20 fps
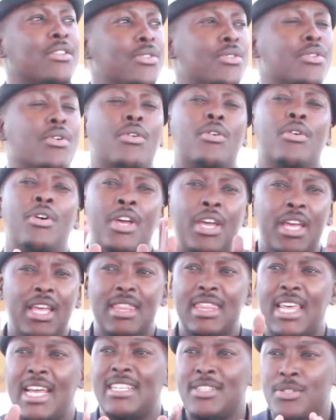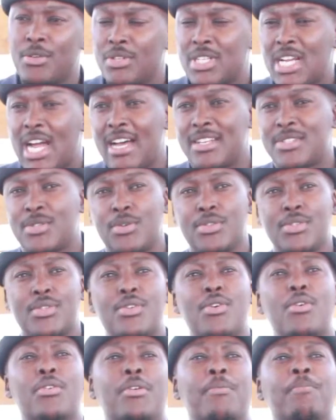so that is not cast on
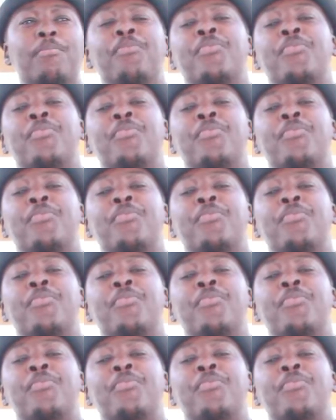stone.